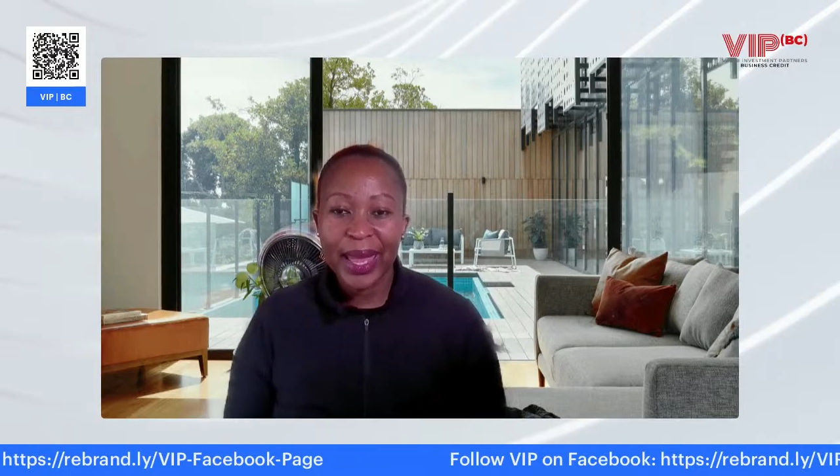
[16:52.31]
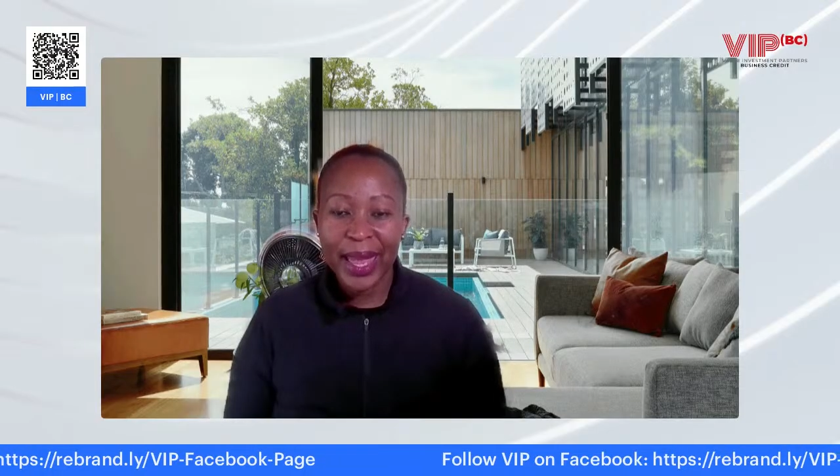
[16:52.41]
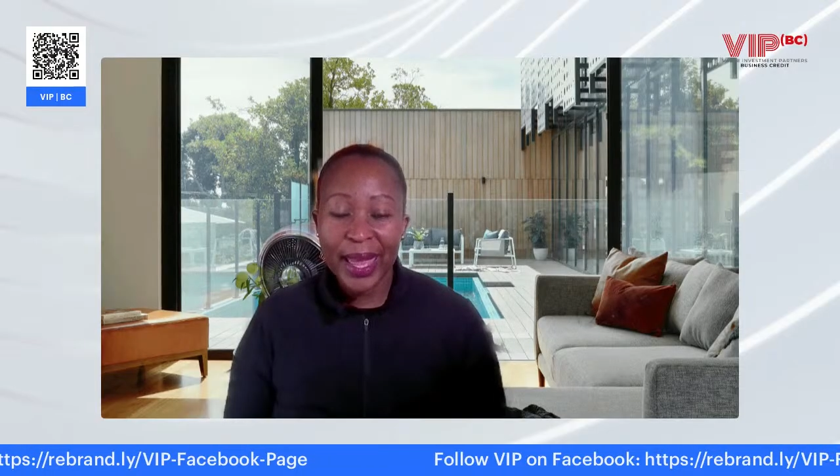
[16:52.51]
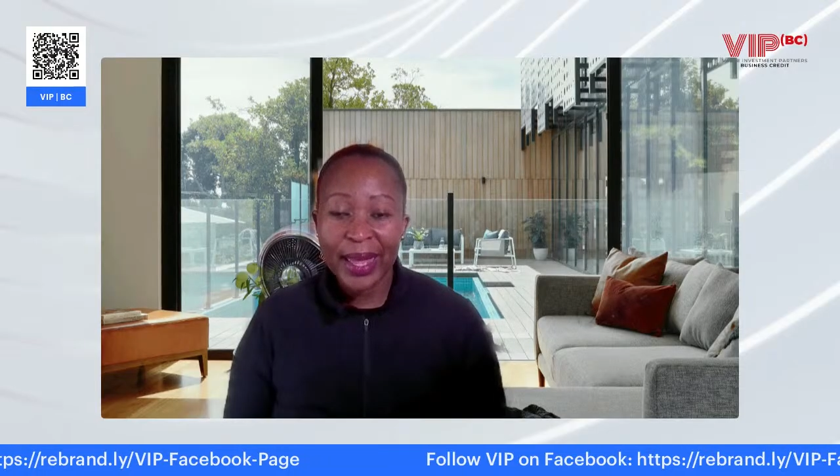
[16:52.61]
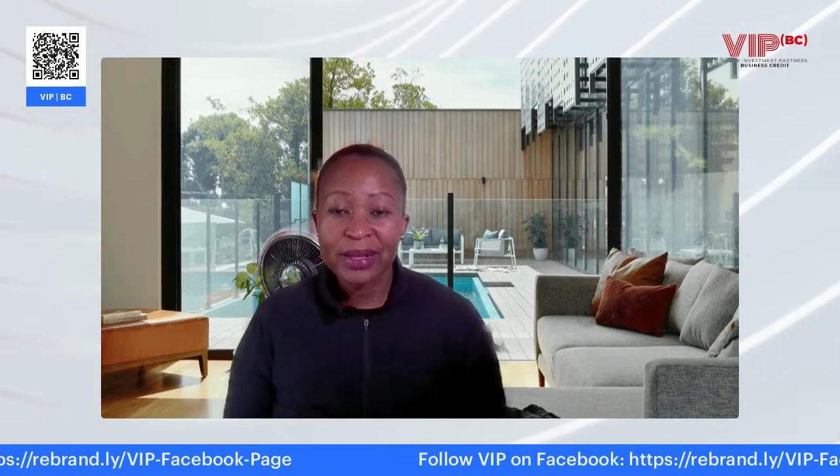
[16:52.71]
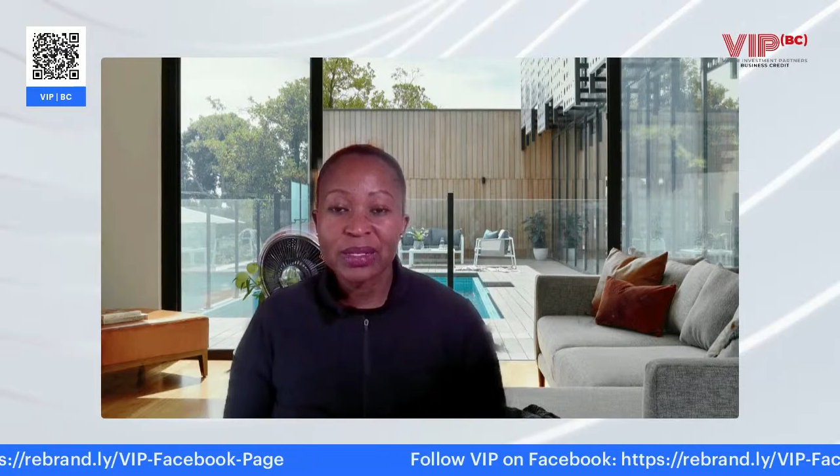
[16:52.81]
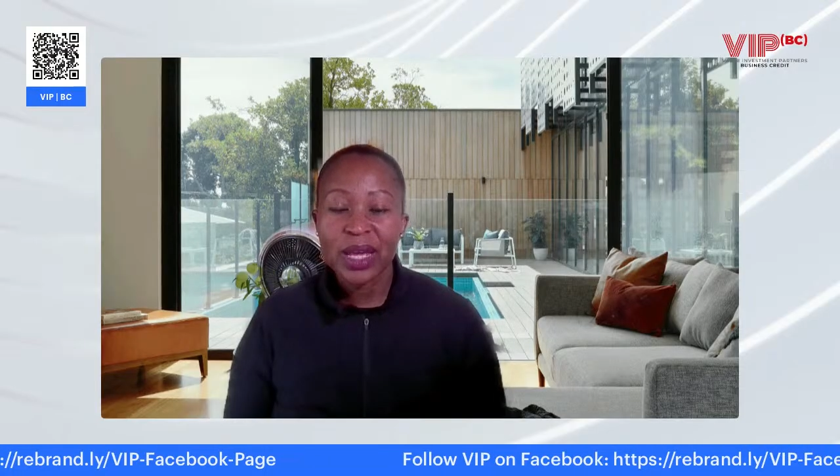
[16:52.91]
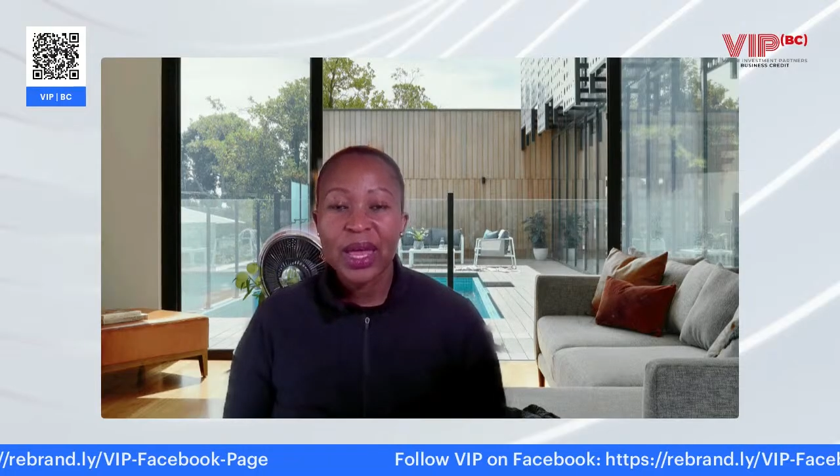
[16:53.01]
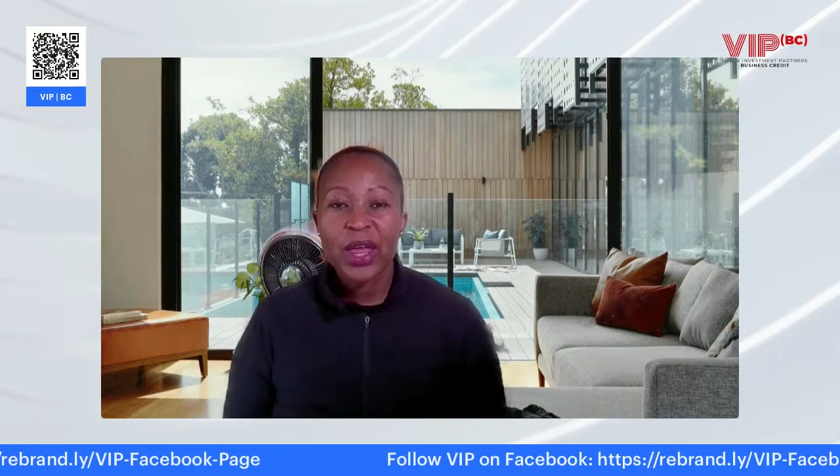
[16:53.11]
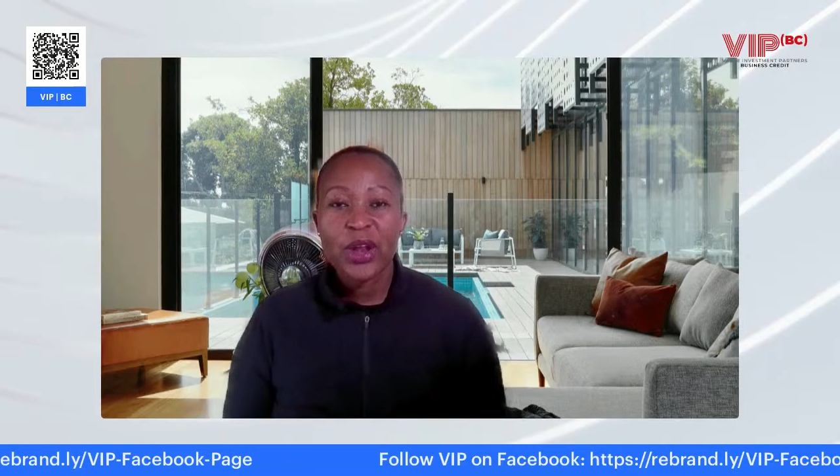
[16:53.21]
And
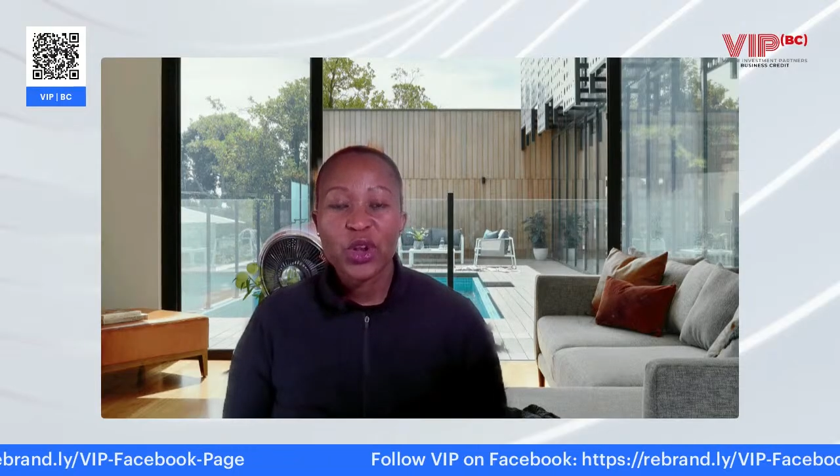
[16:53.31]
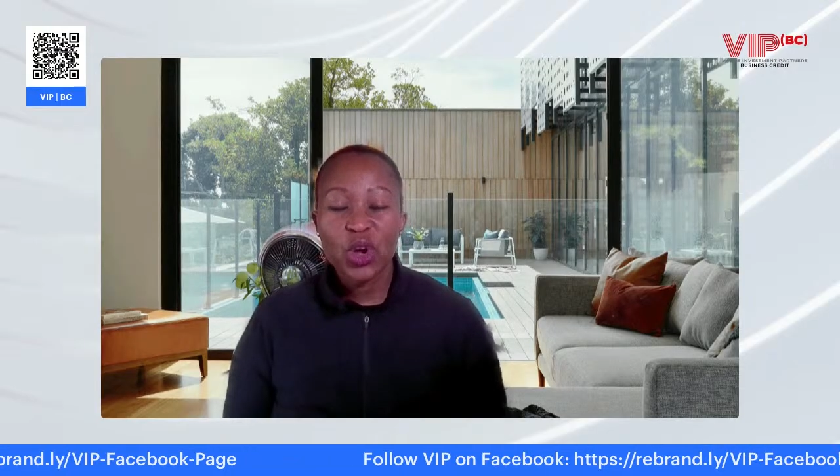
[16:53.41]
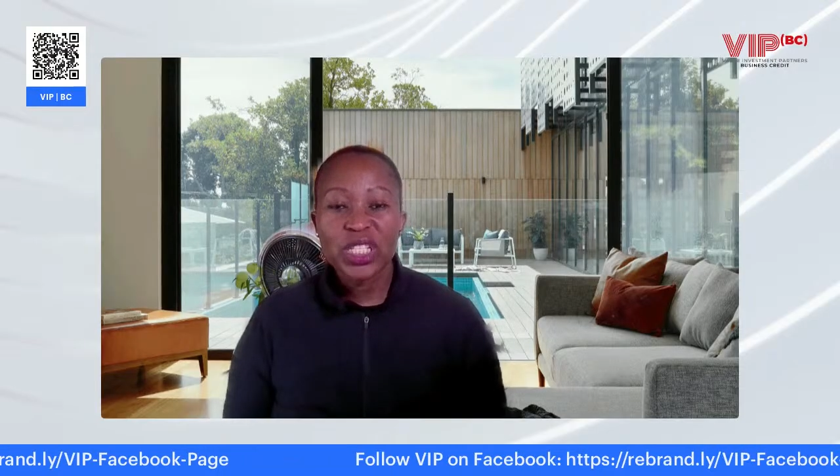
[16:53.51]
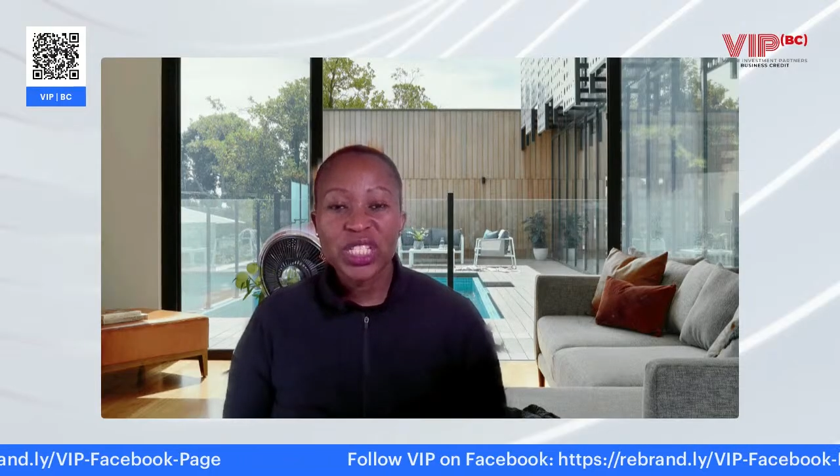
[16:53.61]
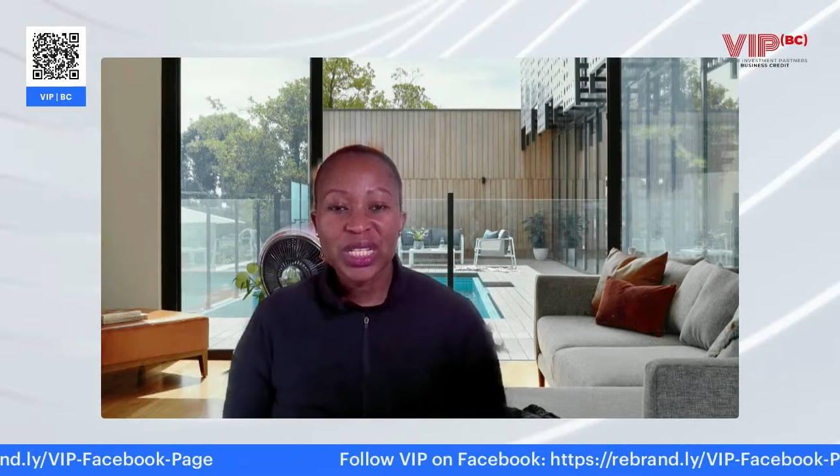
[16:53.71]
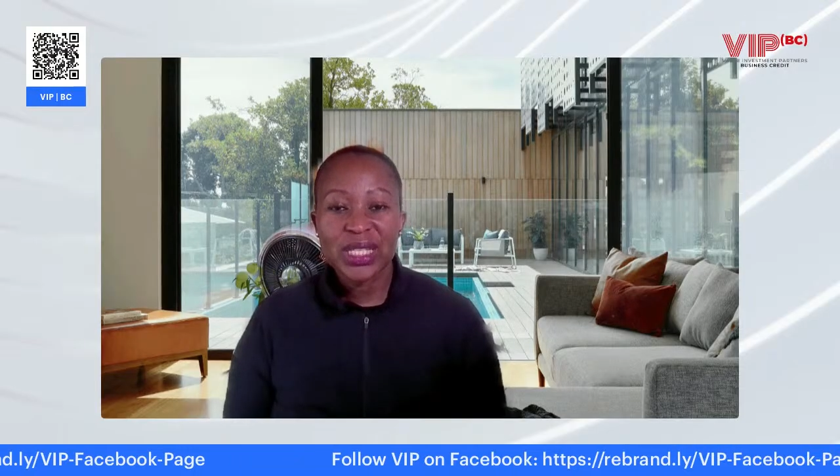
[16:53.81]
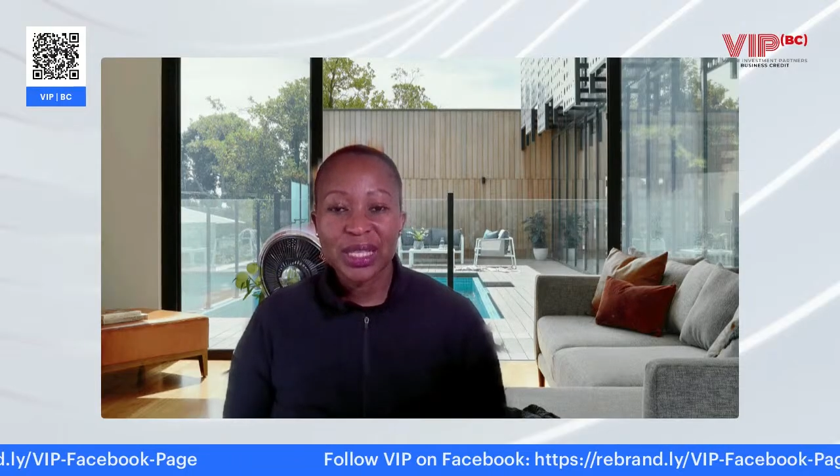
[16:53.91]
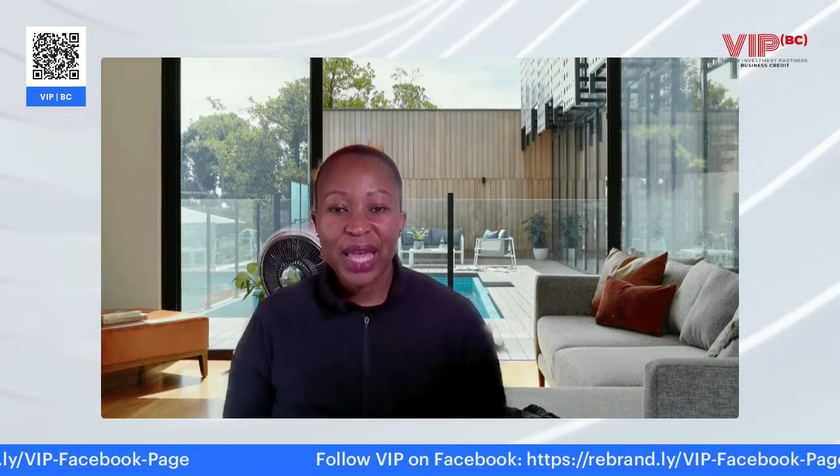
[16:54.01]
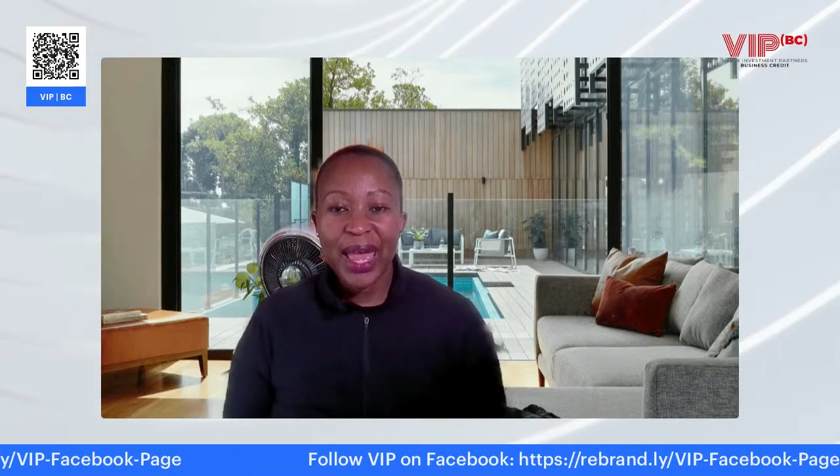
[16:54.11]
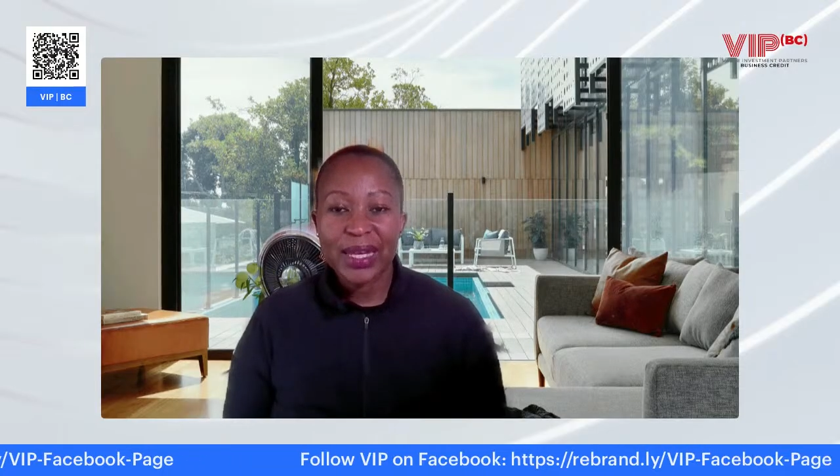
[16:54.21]
not just
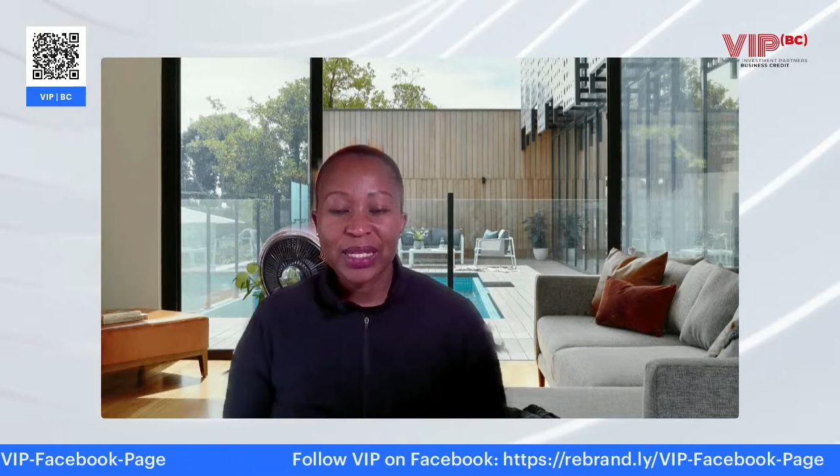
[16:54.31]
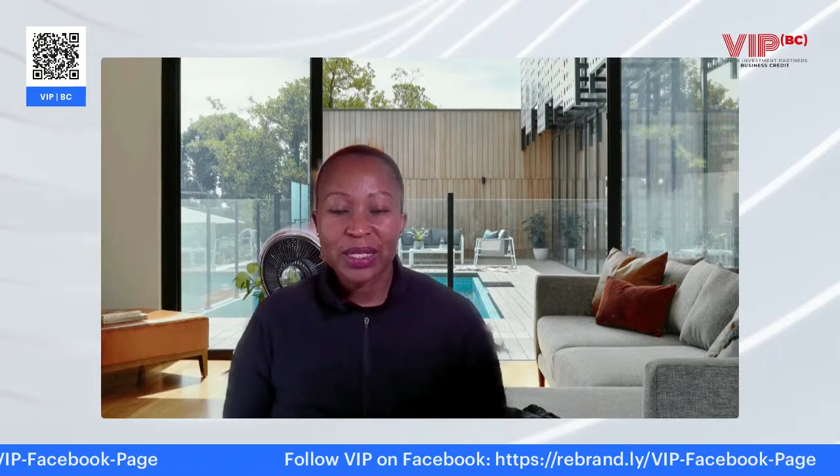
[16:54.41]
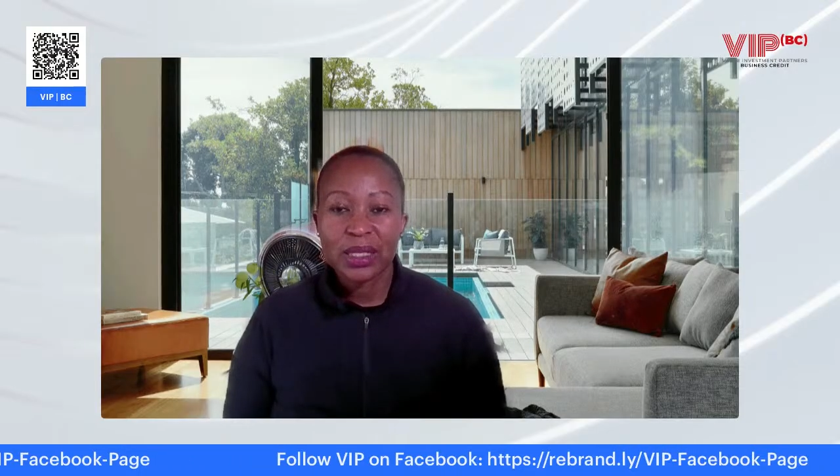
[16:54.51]
that,